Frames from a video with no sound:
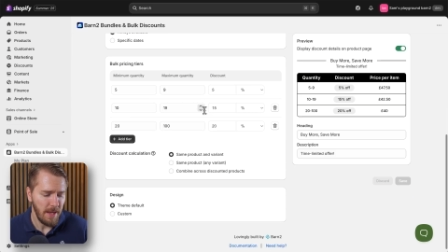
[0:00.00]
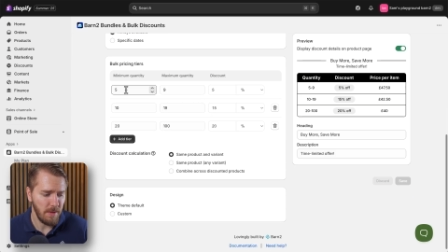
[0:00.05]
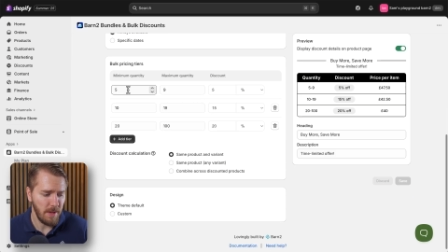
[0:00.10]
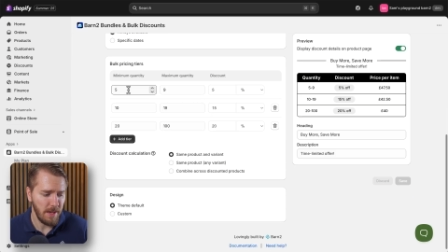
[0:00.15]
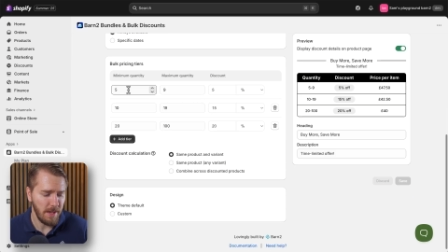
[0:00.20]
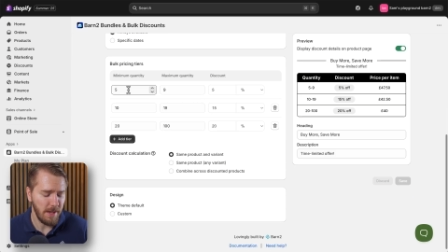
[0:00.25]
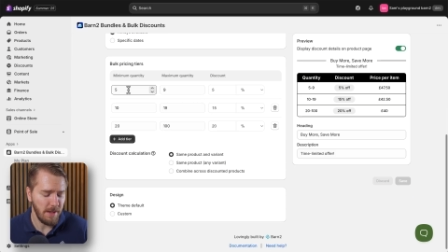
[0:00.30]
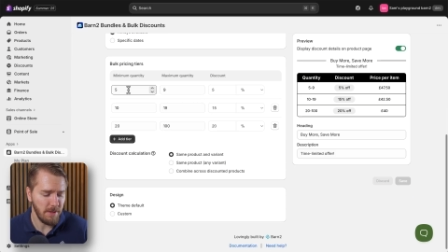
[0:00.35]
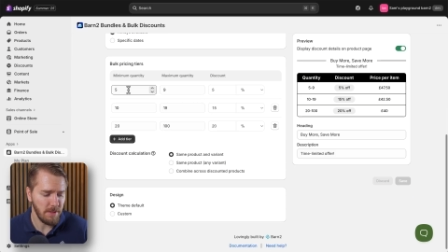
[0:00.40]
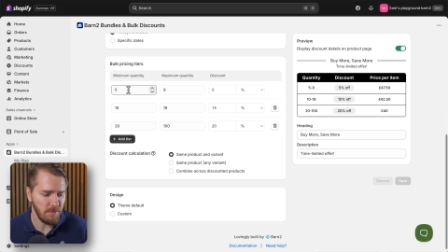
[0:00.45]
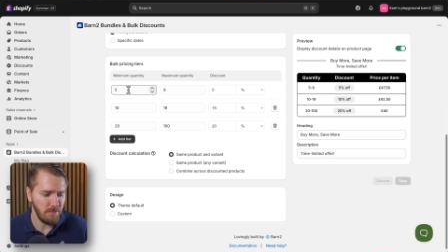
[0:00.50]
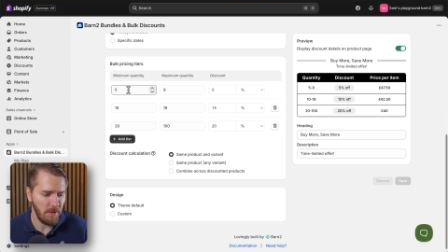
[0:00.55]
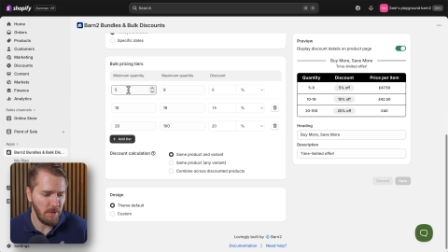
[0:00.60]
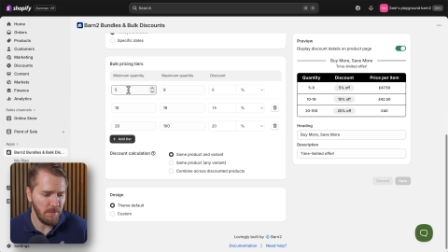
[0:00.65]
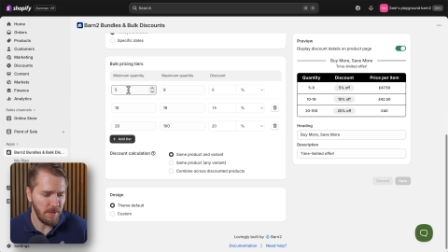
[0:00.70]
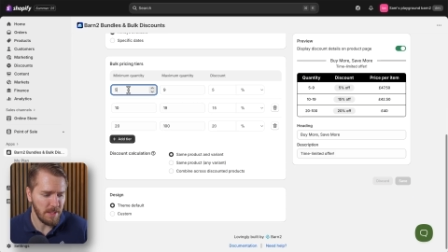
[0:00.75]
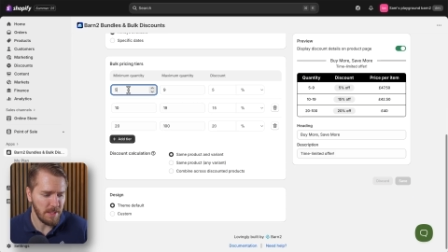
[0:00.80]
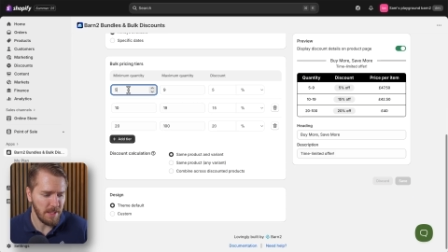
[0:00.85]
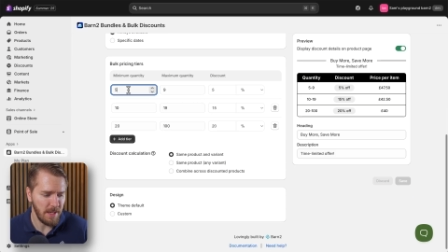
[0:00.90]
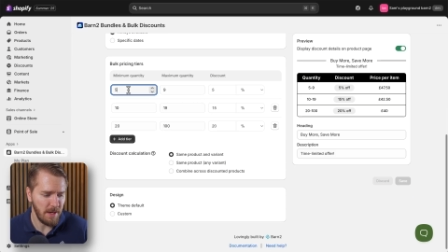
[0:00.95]
And here's where
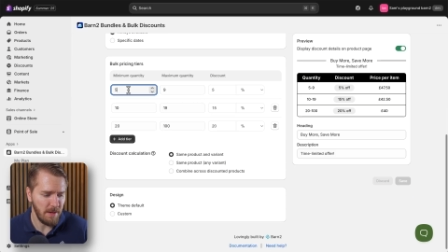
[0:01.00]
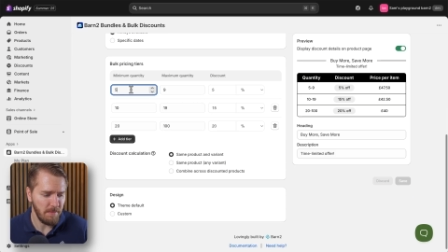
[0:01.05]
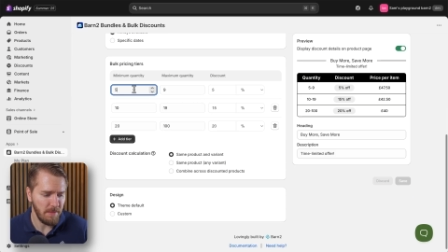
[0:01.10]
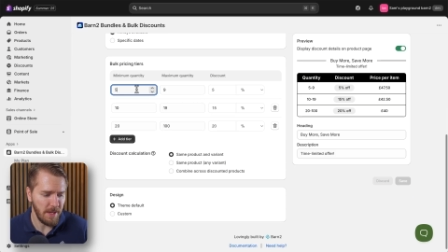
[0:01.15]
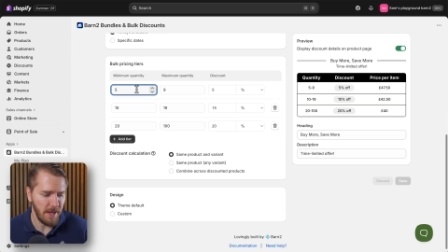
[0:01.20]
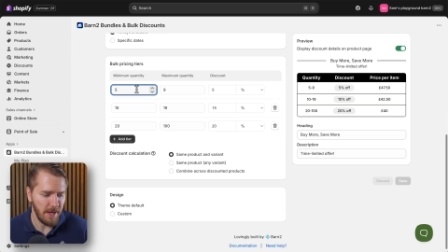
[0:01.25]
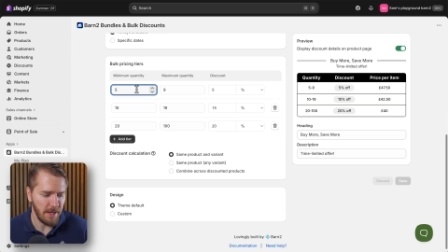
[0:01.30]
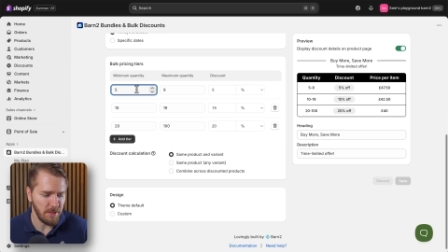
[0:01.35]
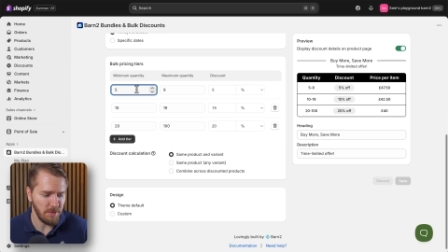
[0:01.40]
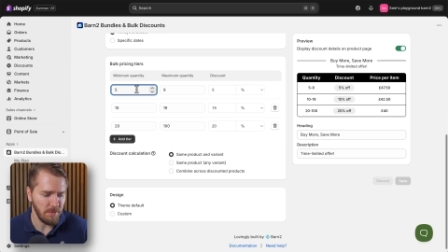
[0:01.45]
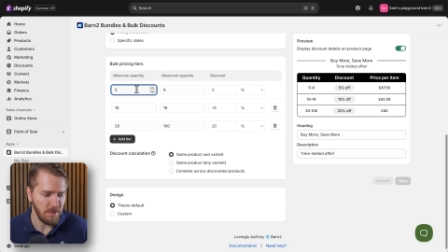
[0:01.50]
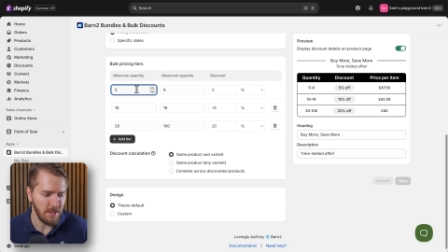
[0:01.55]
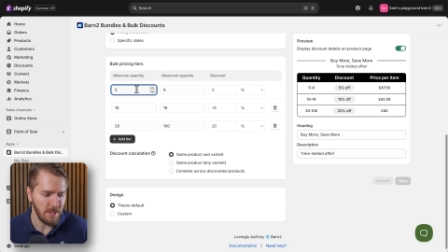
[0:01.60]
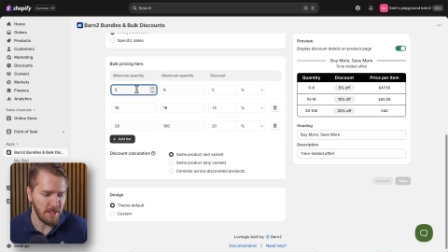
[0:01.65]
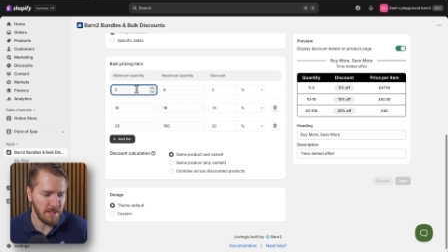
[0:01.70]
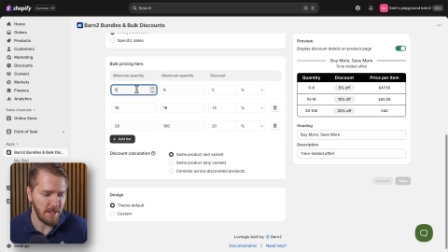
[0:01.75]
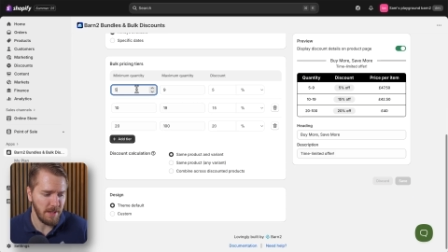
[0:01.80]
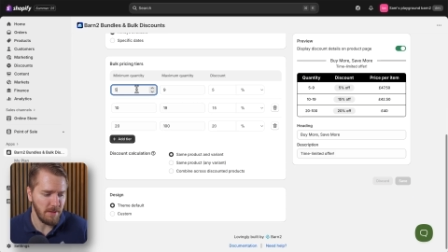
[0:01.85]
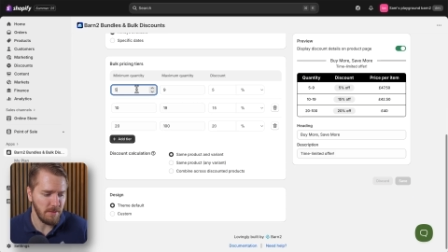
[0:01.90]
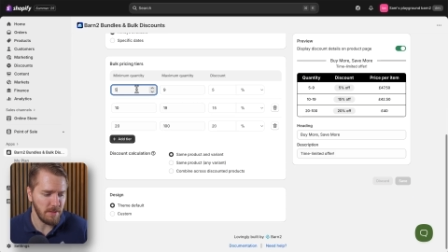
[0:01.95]
we set up the actual
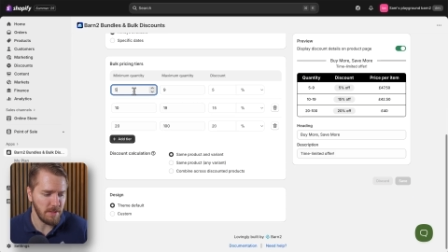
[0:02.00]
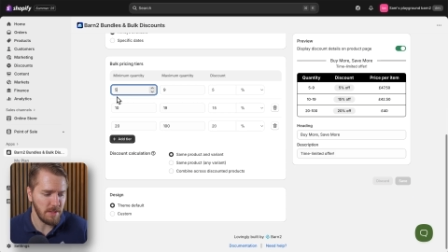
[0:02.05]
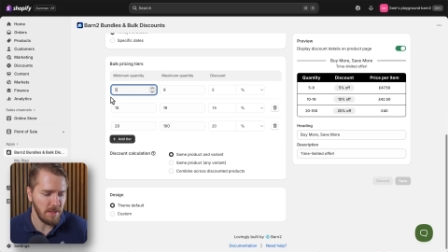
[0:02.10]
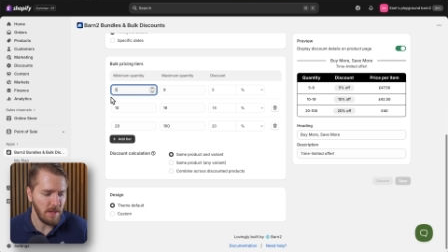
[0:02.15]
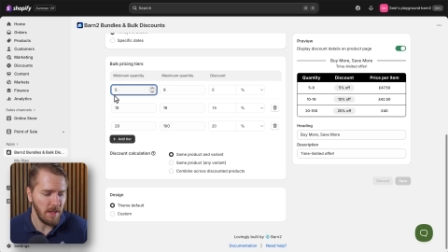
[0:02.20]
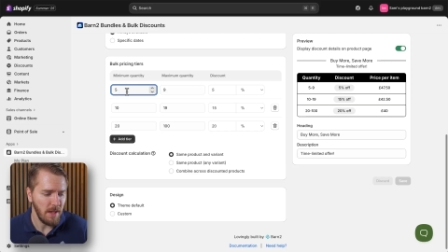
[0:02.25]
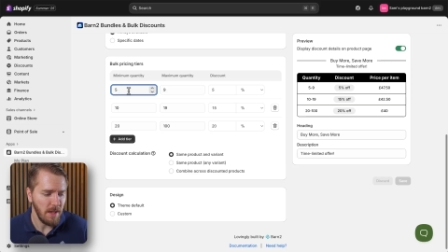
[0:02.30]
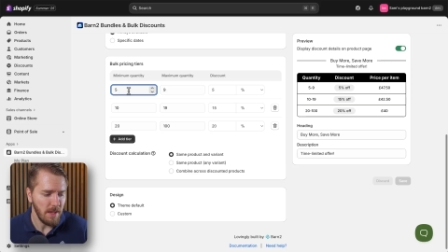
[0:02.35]
discounts.